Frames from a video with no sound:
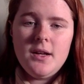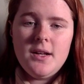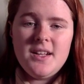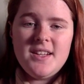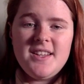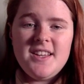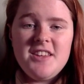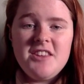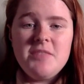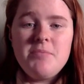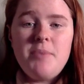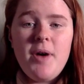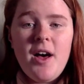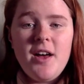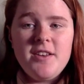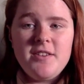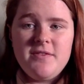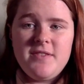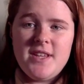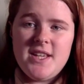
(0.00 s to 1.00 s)
The other
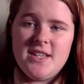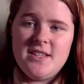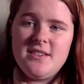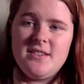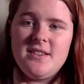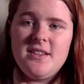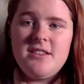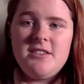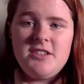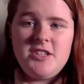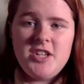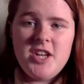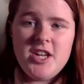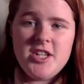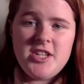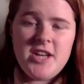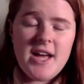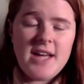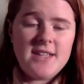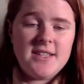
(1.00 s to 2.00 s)
part of this that the church
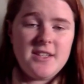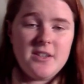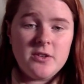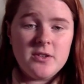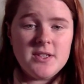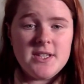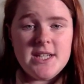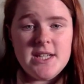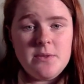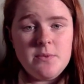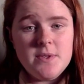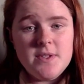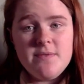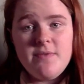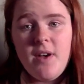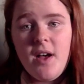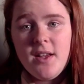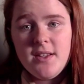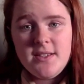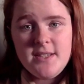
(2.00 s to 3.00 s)
at Antioch did was
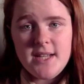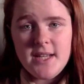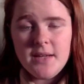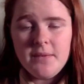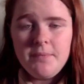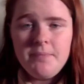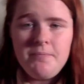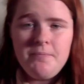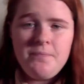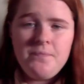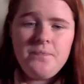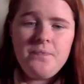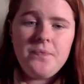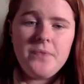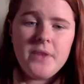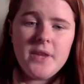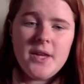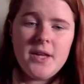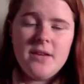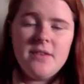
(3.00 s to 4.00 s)
fasting.
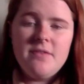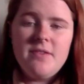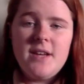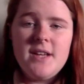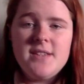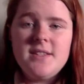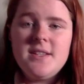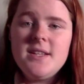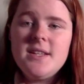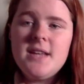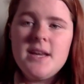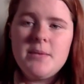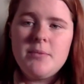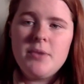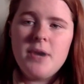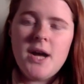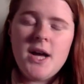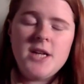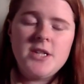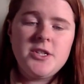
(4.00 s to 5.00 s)
Fasting like
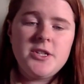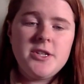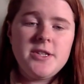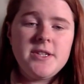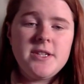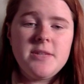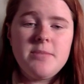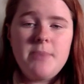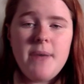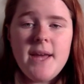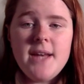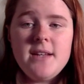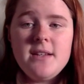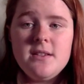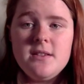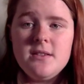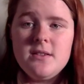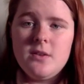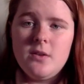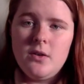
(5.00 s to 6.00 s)
prayer shows a
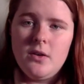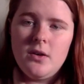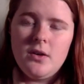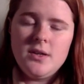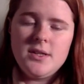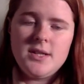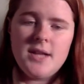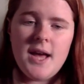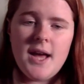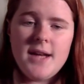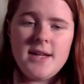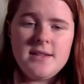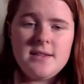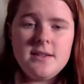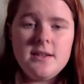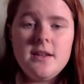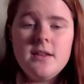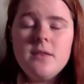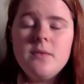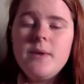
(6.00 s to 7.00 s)
dependence on God and is
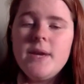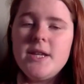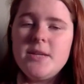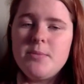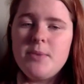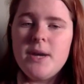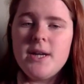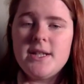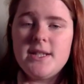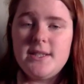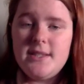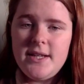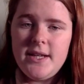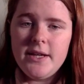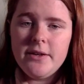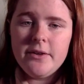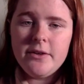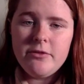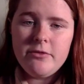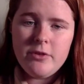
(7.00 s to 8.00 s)
another way to practice
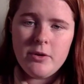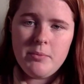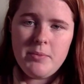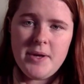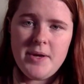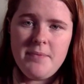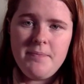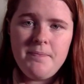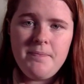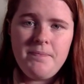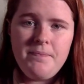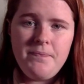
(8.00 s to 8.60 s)
hearing from him.